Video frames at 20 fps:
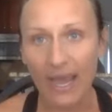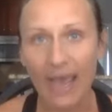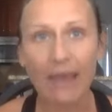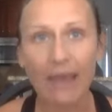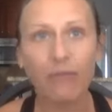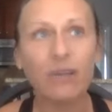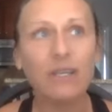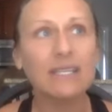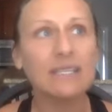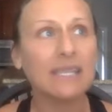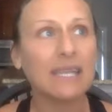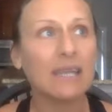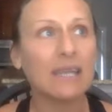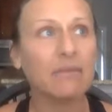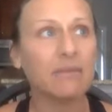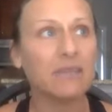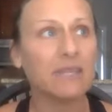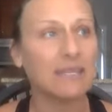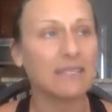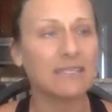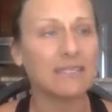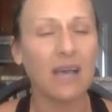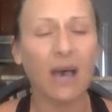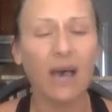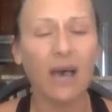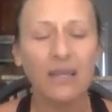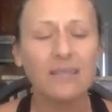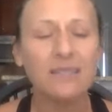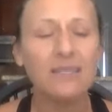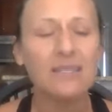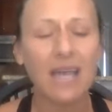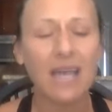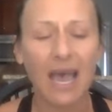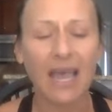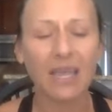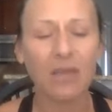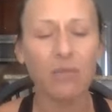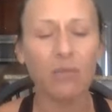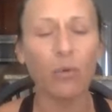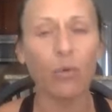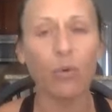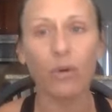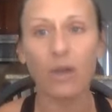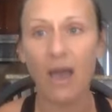I received this undeniable